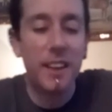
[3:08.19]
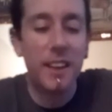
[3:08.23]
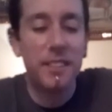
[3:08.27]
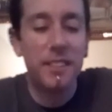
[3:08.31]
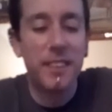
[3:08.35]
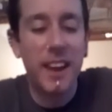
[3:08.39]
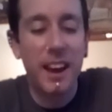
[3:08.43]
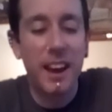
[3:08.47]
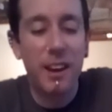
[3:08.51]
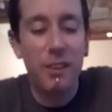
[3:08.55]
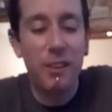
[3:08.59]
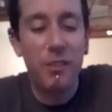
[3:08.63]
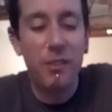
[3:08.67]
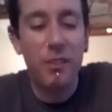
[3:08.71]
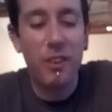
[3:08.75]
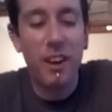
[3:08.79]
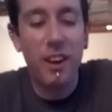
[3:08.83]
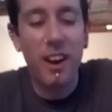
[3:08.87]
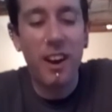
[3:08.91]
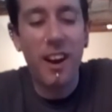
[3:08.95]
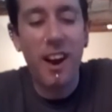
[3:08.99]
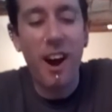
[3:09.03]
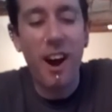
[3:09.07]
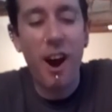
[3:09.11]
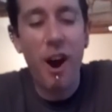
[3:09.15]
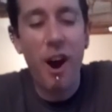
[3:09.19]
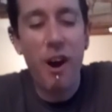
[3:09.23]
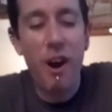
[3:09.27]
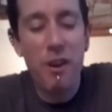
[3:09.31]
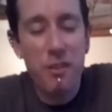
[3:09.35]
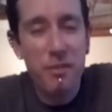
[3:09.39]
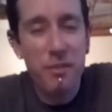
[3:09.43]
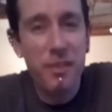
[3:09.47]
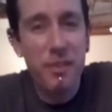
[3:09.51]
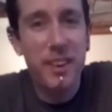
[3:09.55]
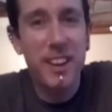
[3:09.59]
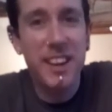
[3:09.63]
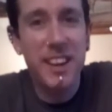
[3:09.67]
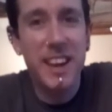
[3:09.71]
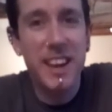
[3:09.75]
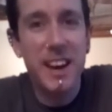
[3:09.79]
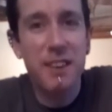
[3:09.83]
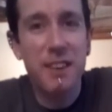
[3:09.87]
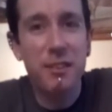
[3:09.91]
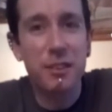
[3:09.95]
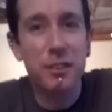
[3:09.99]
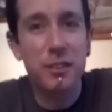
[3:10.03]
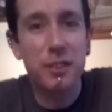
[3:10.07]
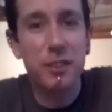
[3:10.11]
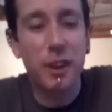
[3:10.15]
Now, over the
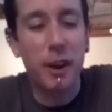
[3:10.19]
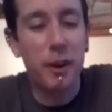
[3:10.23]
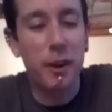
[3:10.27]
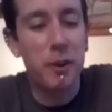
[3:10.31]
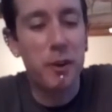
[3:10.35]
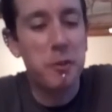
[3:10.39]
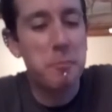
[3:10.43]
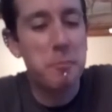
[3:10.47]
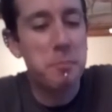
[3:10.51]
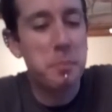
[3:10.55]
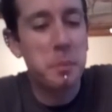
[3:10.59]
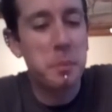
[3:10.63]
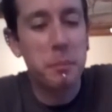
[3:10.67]
year or so,